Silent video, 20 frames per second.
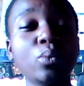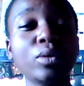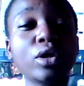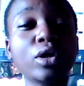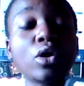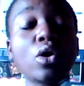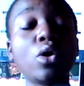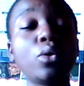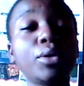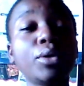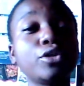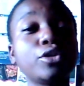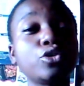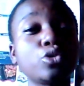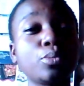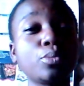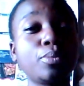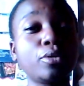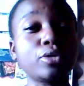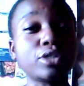we go
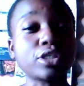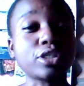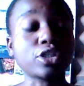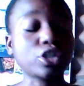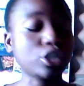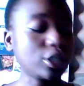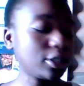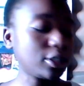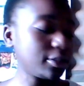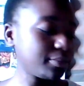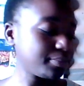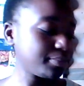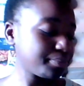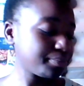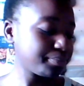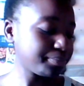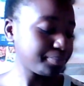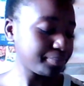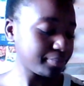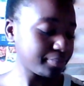into position
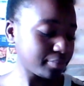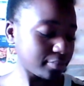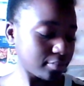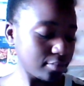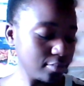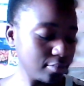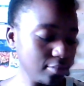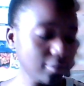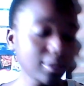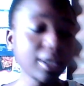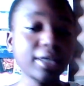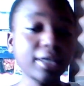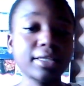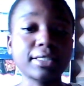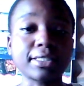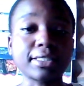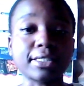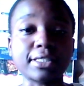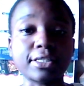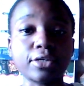
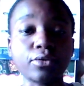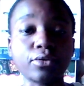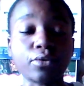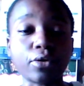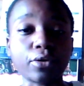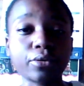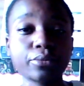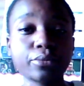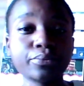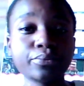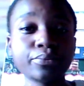0.